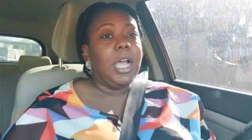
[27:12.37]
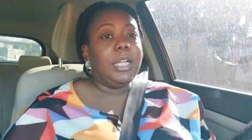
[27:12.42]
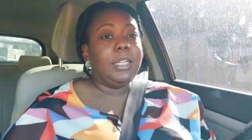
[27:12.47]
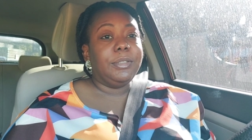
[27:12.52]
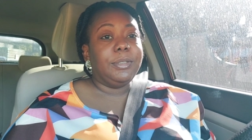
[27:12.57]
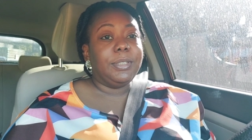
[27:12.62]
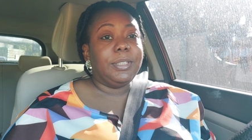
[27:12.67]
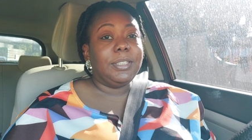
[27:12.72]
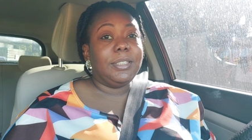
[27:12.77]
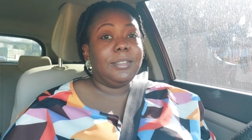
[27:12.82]

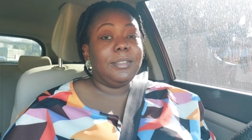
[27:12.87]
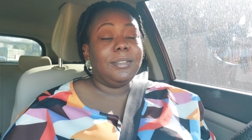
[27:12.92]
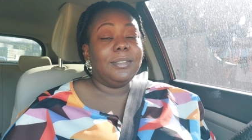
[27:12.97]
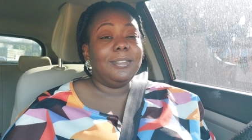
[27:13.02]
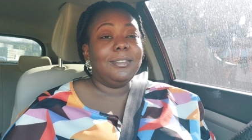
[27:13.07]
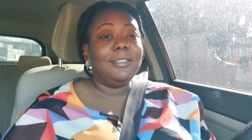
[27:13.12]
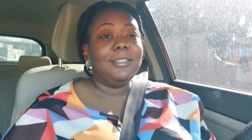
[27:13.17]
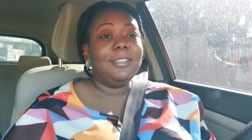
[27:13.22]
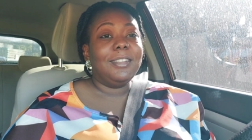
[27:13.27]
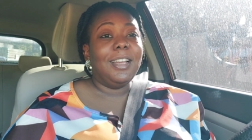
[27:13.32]

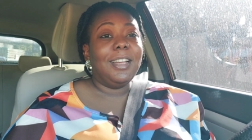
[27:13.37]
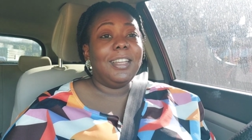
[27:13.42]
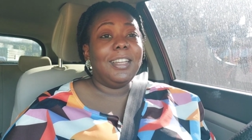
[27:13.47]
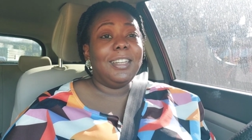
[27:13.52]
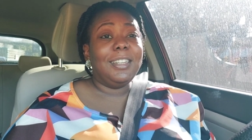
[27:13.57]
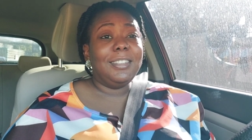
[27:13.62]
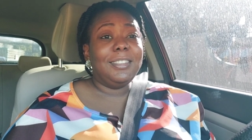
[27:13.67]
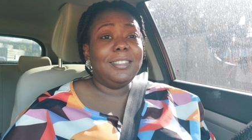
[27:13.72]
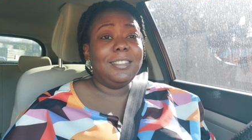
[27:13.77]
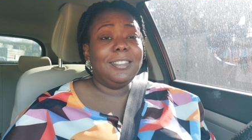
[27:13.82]
anyways
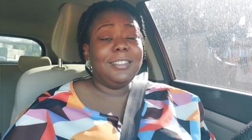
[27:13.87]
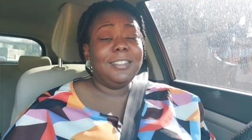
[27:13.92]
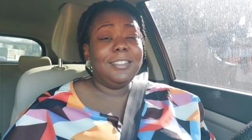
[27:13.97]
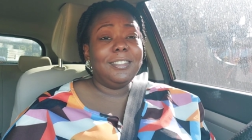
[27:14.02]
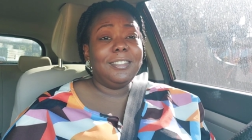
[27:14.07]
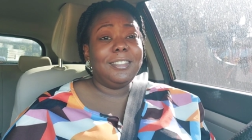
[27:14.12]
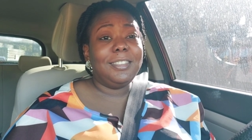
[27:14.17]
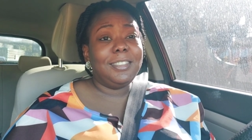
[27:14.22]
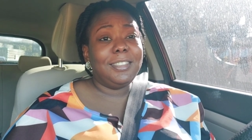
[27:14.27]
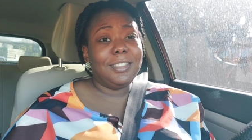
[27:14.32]
again
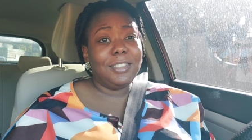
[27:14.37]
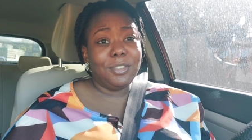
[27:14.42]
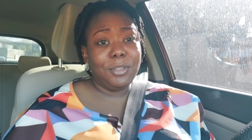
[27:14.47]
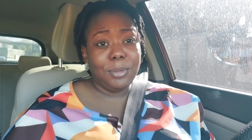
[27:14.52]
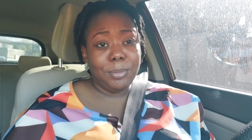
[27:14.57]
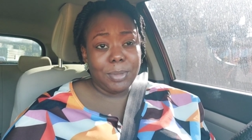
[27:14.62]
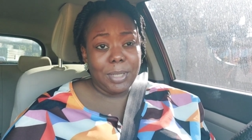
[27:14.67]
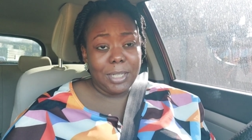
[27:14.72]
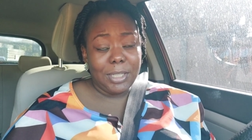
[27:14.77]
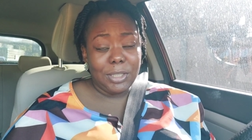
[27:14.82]
this is a
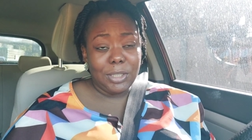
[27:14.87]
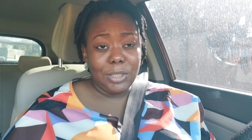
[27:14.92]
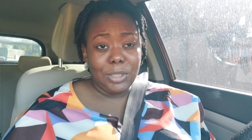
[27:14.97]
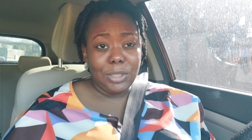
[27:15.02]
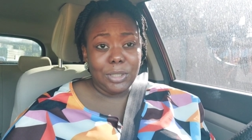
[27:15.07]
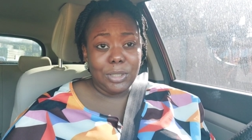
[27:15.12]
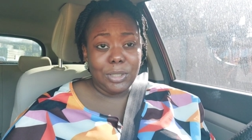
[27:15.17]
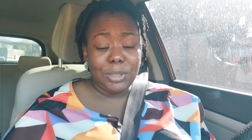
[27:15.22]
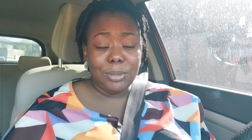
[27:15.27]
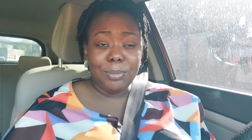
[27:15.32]

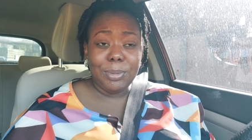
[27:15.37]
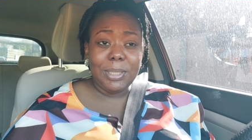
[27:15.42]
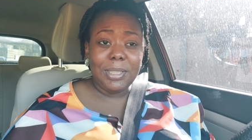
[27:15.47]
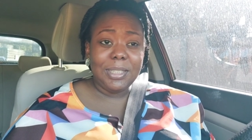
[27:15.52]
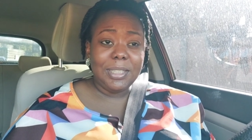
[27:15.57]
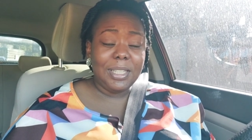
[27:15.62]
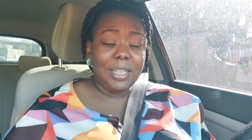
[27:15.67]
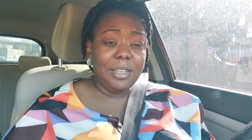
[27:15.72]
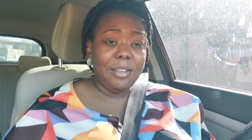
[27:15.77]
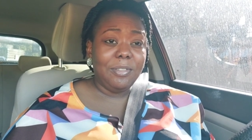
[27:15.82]
reminder to be
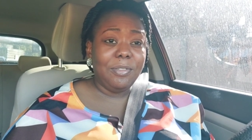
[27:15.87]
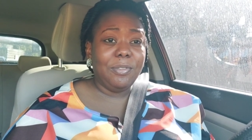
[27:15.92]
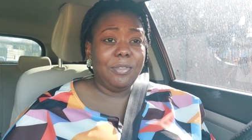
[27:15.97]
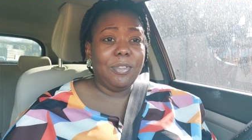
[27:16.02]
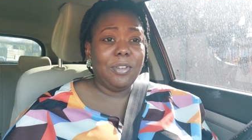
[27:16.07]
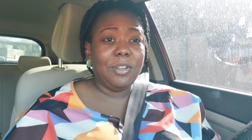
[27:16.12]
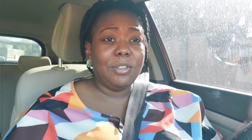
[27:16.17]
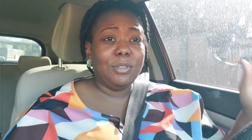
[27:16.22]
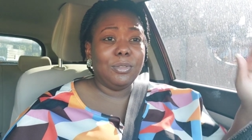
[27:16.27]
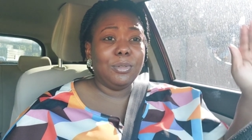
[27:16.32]

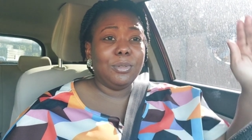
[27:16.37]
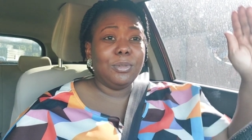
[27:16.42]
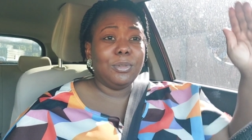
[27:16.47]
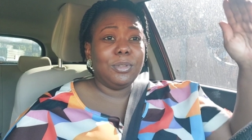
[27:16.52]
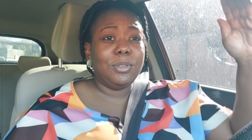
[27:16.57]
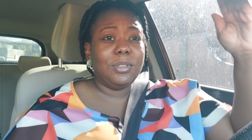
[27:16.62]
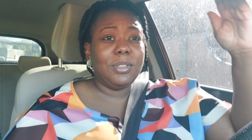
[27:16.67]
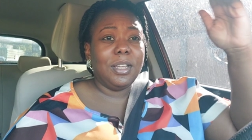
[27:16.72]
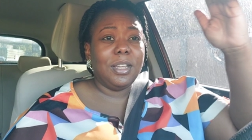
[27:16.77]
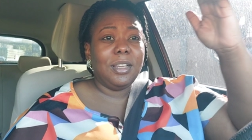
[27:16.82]
safe on the
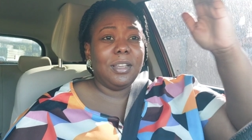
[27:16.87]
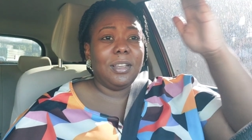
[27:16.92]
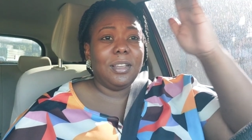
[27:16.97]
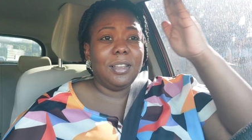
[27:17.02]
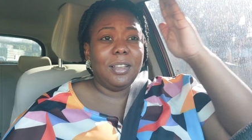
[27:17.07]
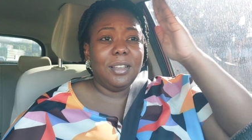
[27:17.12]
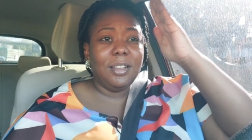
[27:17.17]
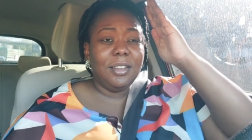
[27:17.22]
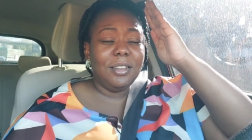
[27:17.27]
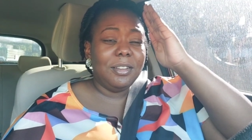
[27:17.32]
roads like
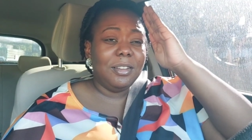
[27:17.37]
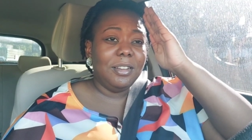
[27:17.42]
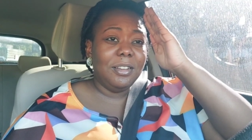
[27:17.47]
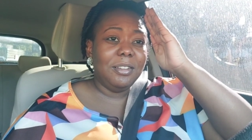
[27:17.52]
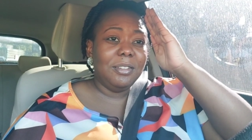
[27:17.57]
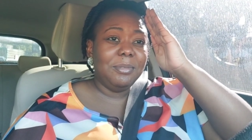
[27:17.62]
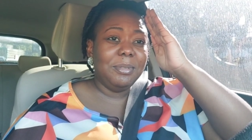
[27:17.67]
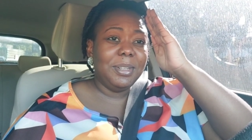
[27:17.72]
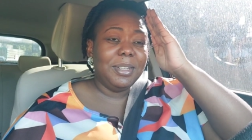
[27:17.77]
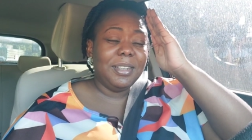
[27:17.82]

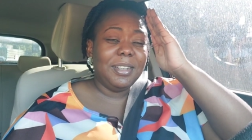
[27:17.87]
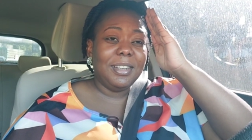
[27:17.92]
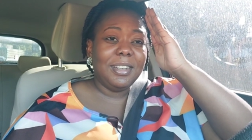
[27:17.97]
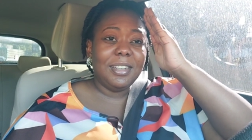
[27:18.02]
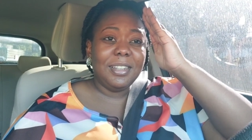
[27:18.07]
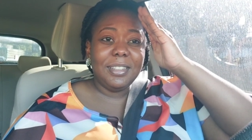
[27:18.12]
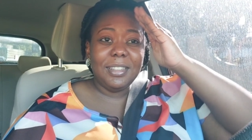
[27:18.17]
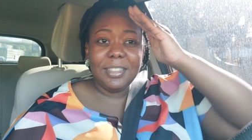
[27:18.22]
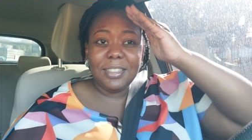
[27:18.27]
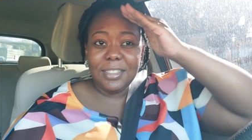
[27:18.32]
oh my
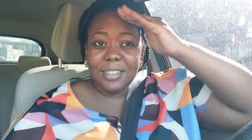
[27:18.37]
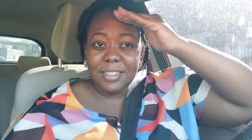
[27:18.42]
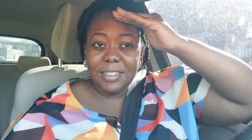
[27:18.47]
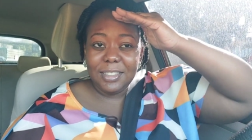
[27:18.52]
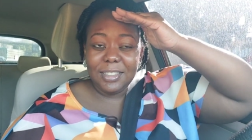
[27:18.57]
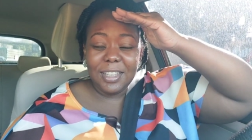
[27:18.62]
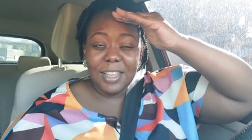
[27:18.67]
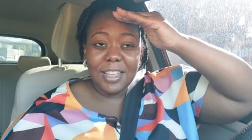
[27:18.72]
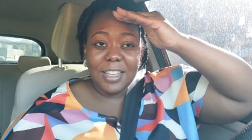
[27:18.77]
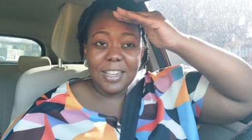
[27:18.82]
god the
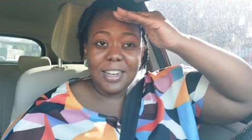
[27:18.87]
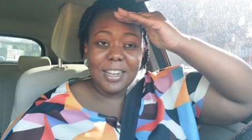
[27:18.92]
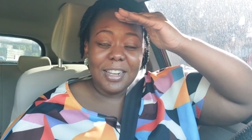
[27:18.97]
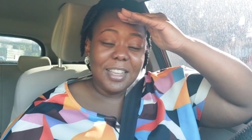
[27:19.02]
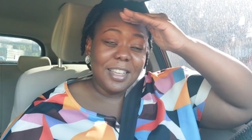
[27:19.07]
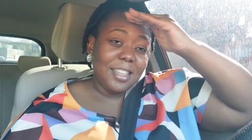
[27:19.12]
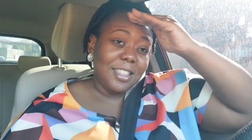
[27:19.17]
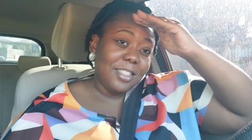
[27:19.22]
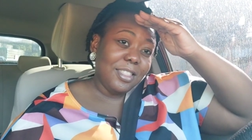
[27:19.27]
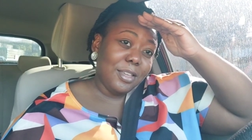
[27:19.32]
sun
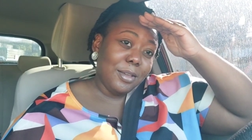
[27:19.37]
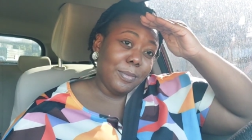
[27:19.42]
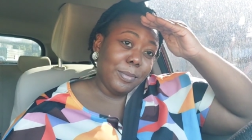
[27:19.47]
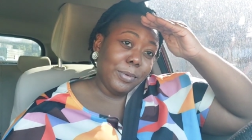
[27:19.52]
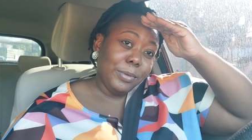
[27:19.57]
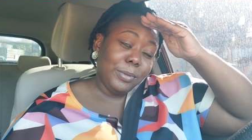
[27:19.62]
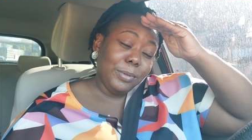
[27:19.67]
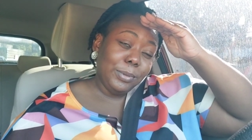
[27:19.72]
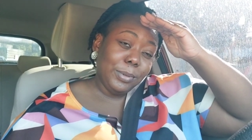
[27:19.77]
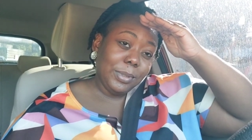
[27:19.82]
the
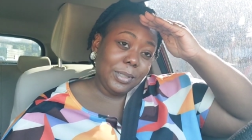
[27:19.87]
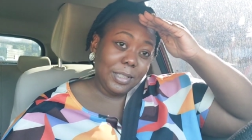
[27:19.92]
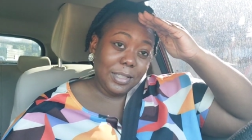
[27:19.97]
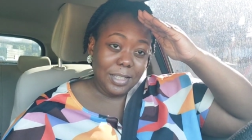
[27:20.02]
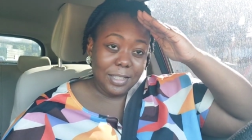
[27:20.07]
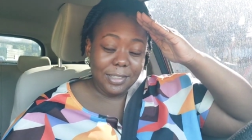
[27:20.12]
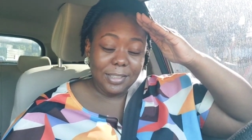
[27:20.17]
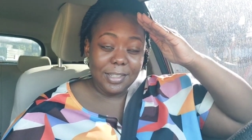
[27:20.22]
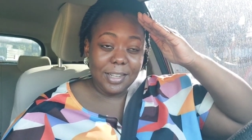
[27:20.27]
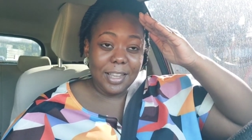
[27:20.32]
moon
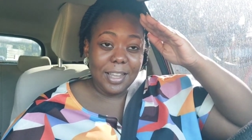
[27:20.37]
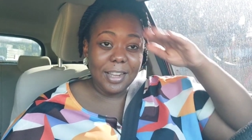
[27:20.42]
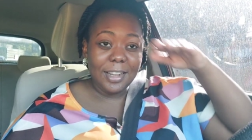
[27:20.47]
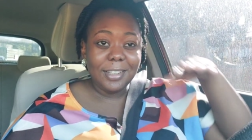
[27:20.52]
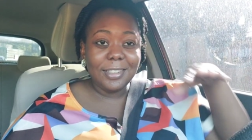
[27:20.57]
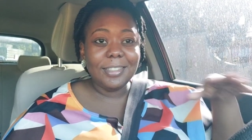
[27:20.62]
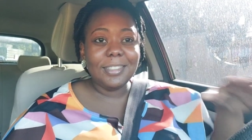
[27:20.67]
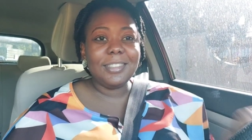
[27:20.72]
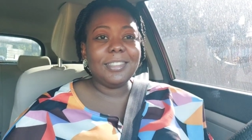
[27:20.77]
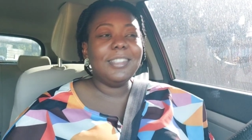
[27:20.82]
the
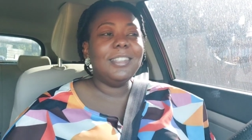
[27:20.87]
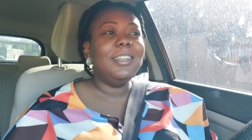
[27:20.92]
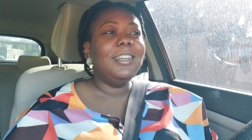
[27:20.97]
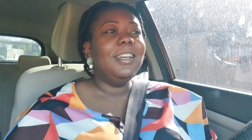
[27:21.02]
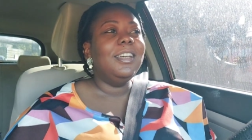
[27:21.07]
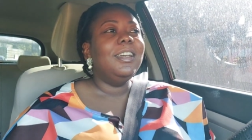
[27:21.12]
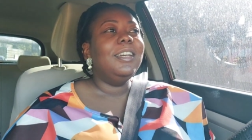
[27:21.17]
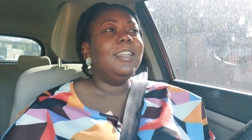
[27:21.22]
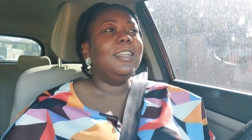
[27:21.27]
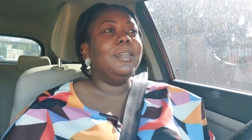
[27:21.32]
stars
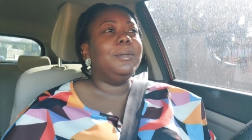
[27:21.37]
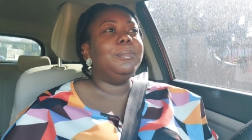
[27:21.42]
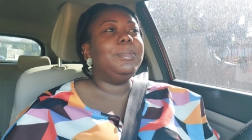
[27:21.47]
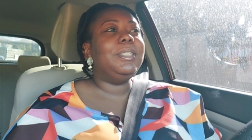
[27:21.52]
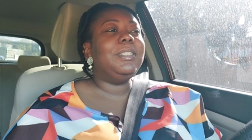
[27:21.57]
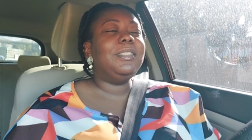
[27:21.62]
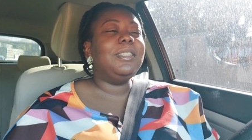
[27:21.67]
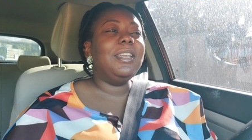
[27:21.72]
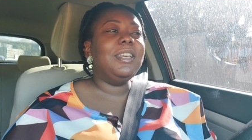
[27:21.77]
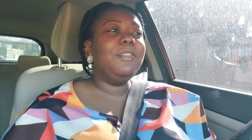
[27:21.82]
yeah
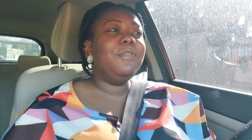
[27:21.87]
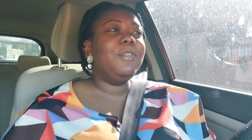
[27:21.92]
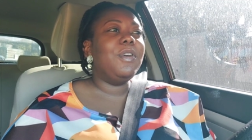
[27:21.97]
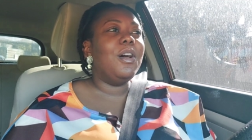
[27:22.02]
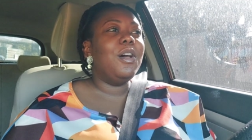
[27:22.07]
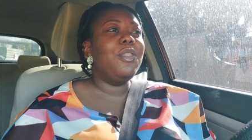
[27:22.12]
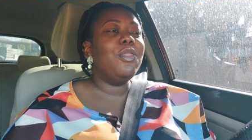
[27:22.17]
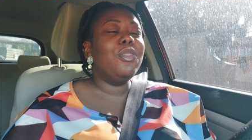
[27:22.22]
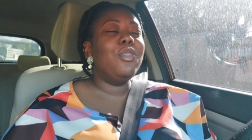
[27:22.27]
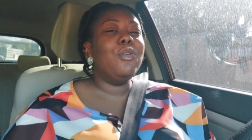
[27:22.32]
be safe
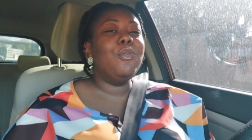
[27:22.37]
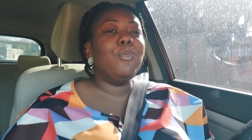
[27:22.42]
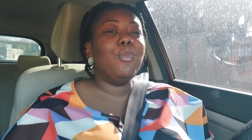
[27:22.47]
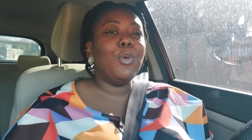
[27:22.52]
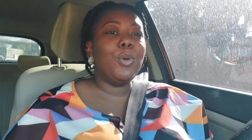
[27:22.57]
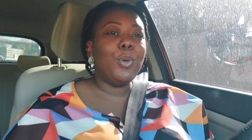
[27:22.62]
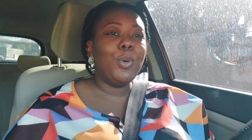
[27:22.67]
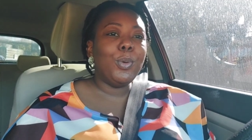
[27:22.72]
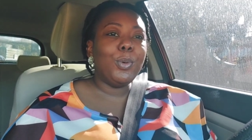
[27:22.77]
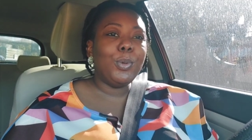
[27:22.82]
on the
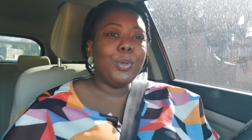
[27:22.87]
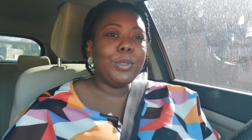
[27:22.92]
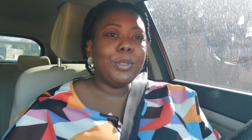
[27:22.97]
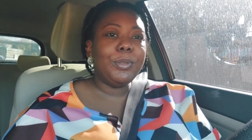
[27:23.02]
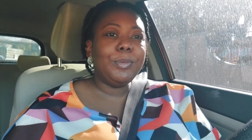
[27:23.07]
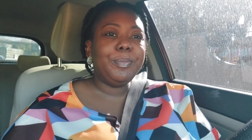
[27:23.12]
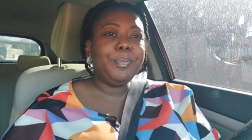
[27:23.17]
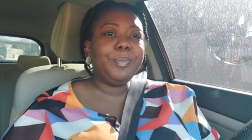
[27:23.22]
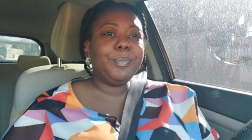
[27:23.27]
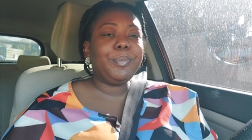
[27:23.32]

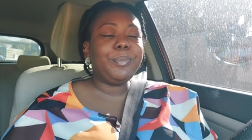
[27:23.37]
road